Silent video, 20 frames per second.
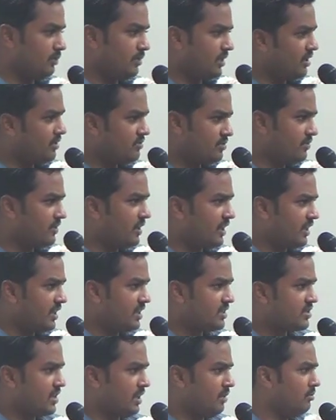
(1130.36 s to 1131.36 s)
Company gives 15
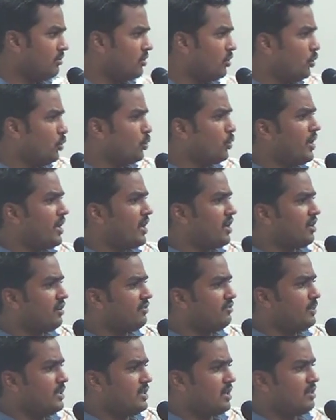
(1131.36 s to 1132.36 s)
days time. Due date
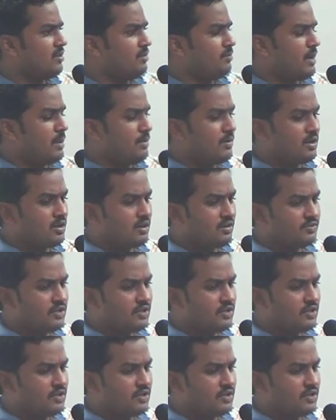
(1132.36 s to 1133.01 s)
of making payment